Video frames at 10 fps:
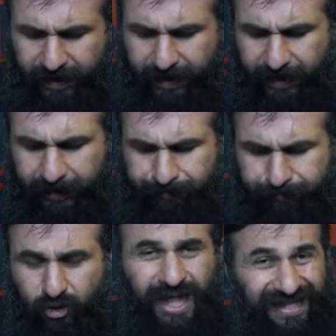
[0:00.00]
Um,
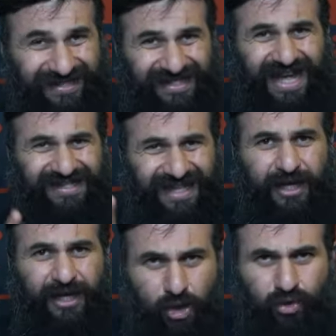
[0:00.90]
so that's that's the
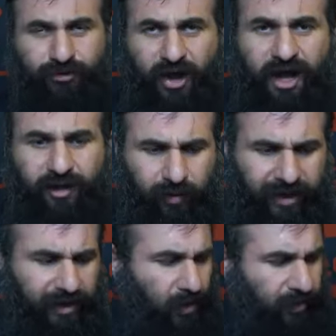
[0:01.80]
initial thought. We
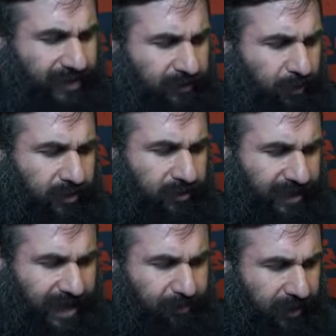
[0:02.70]
can go deeper into
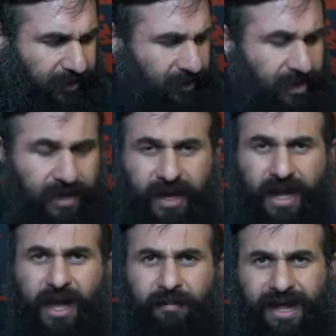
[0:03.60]
that, but
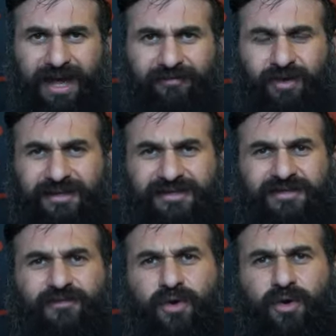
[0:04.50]
I'm going to have you ask
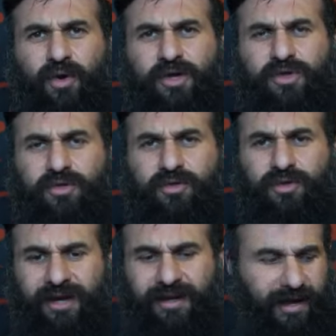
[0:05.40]
further questions so
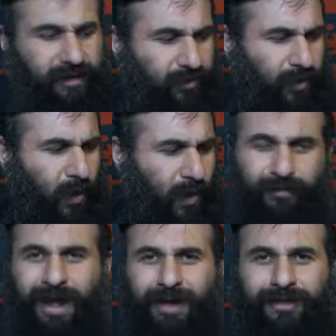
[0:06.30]
that I don't go and
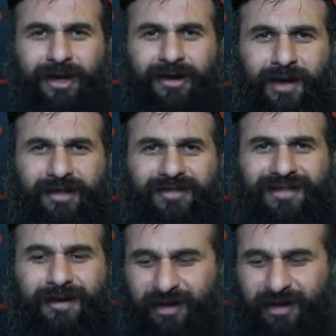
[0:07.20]
ramble on about the topic.